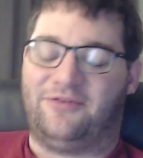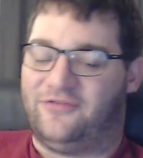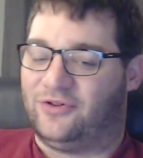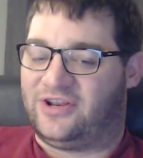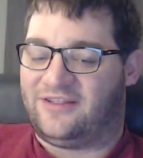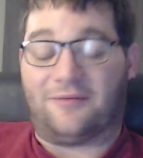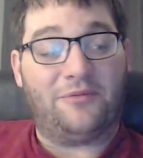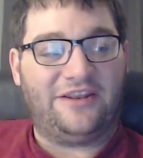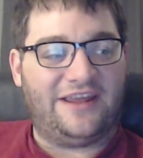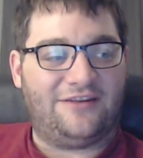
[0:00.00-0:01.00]
But if you're looking at the
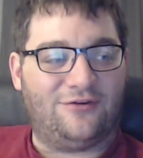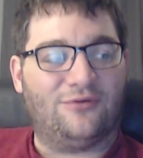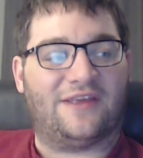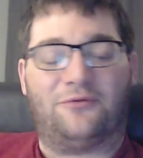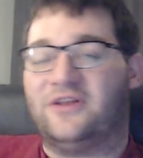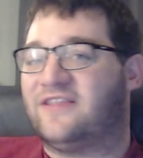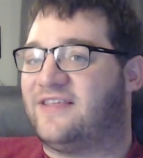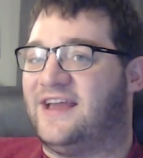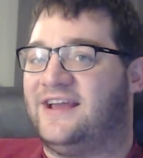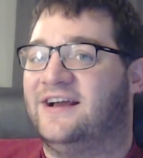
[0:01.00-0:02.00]
Monday, Tuesday,
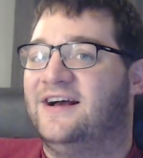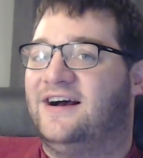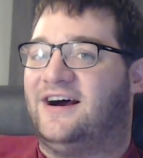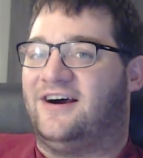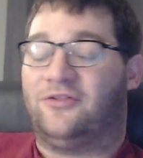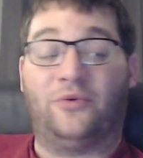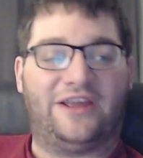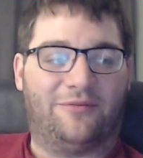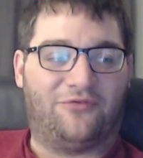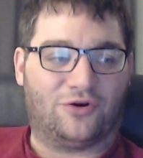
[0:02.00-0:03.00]
Wednesday, the
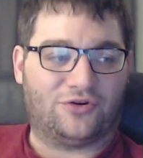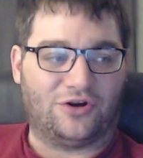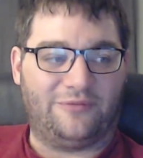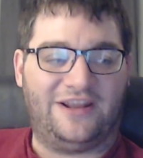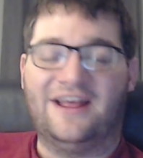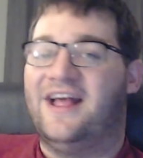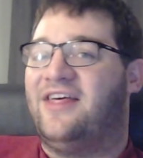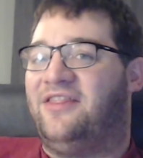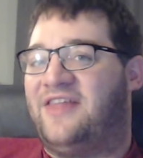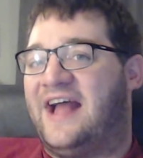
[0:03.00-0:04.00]
weekend before a tournament,
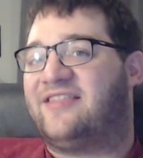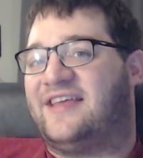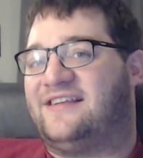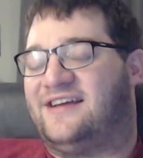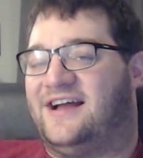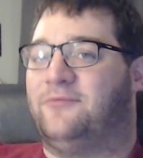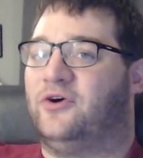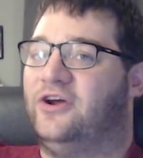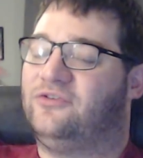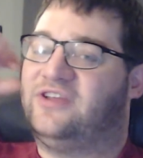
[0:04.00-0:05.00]
that's that time
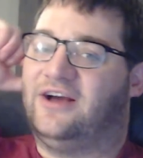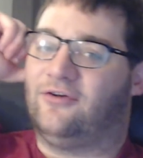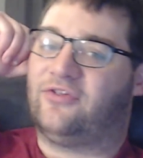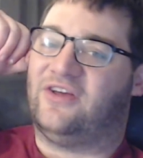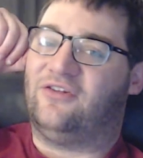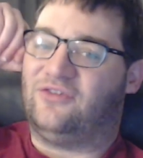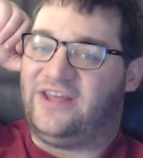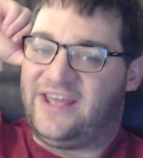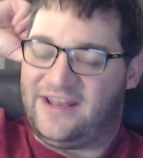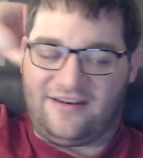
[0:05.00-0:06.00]
when hotels
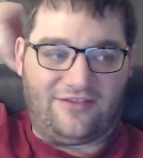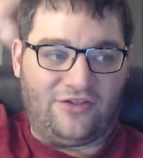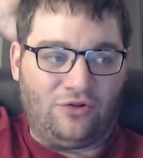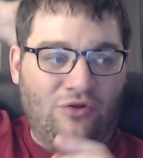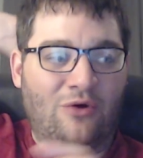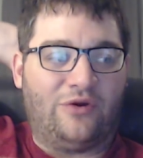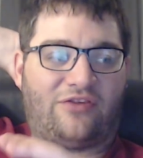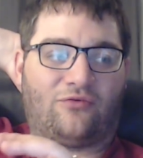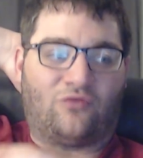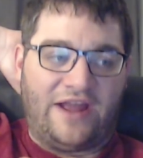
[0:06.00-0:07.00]
hit the
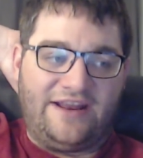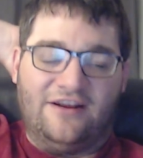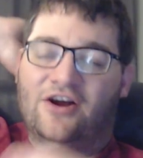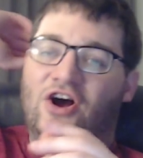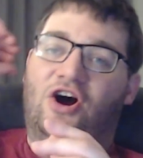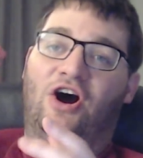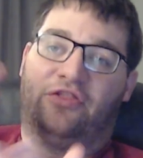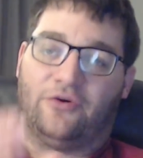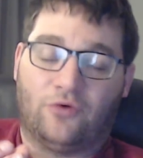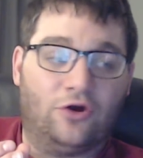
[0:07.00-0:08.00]
lowest rate on
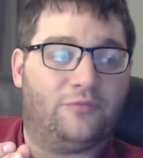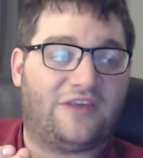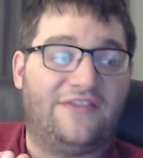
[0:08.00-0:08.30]
their rooms.